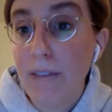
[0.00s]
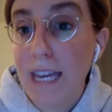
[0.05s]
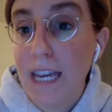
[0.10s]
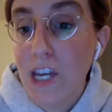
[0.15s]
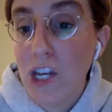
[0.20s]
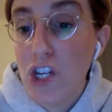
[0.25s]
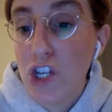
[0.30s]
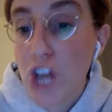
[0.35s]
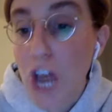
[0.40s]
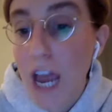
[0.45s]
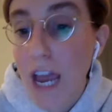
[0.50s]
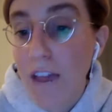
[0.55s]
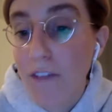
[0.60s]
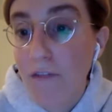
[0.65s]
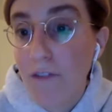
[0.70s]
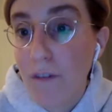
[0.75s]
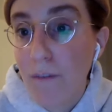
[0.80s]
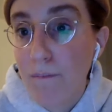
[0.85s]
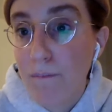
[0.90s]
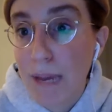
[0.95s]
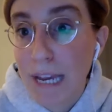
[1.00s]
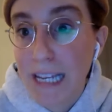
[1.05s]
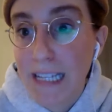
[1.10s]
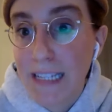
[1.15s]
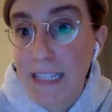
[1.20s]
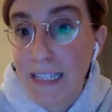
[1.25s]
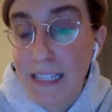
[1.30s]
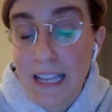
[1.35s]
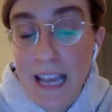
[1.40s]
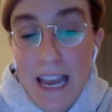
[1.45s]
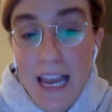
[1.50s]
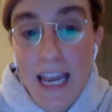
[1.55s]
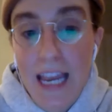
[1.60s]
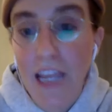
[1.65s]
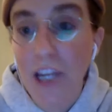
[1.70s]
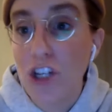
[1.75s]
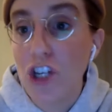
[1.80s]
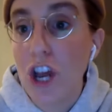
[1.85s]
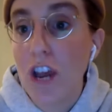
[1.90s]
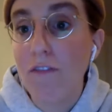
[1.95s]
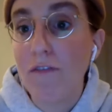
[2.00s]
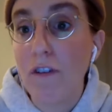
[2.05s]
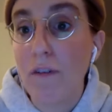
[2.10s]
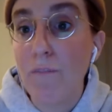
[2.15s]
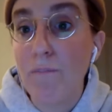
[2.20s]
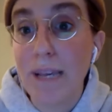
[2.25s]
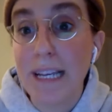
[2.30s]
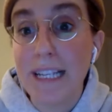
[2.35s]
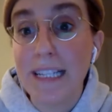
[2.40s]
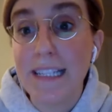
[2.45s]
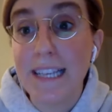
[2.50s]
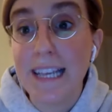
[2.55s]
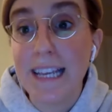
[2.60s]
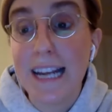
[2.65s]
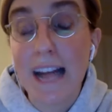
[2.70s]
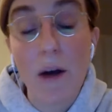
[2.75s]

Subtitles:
EJ from BC. EJ from BC.